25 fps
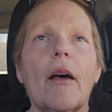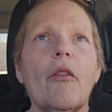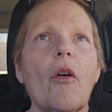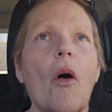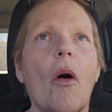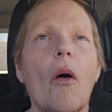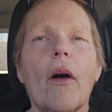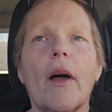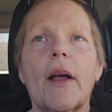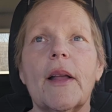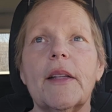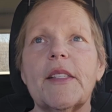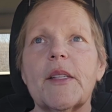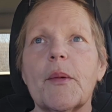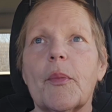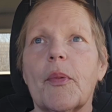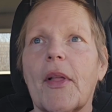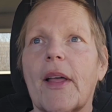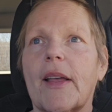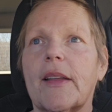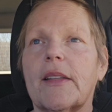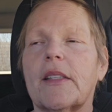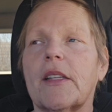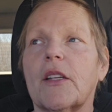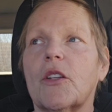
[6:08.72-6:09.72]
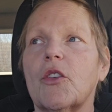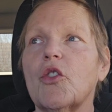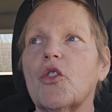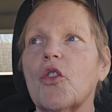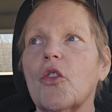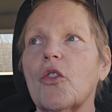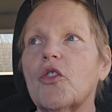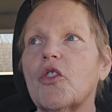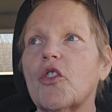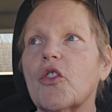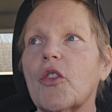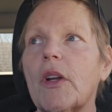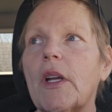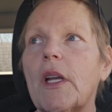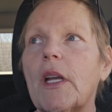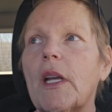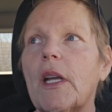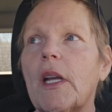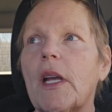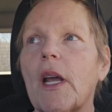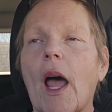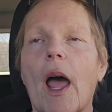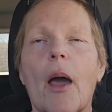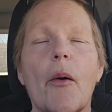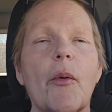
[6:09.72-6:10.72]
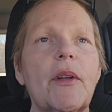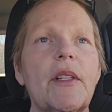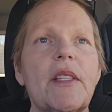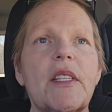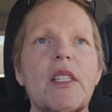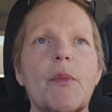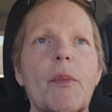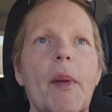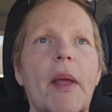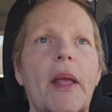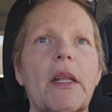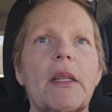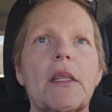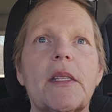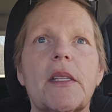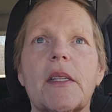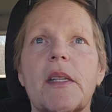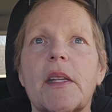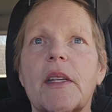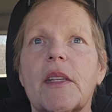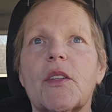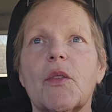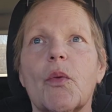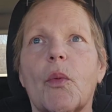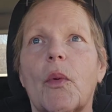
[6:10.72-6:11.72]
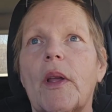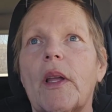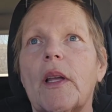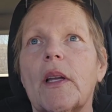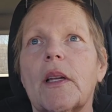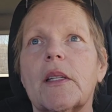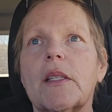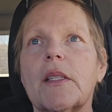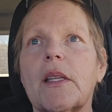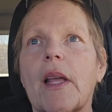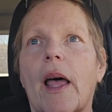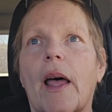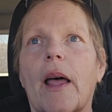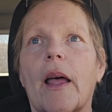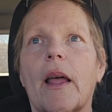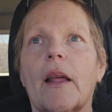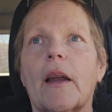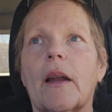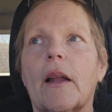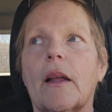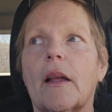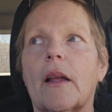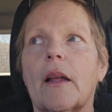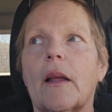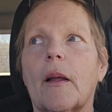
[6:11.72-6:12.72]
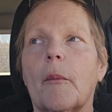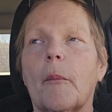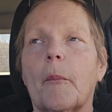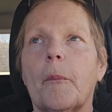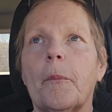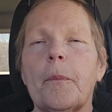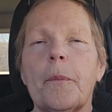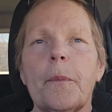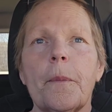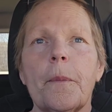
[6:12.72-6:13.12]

all kinds of plastic surgery. I would spend 6 weeks at a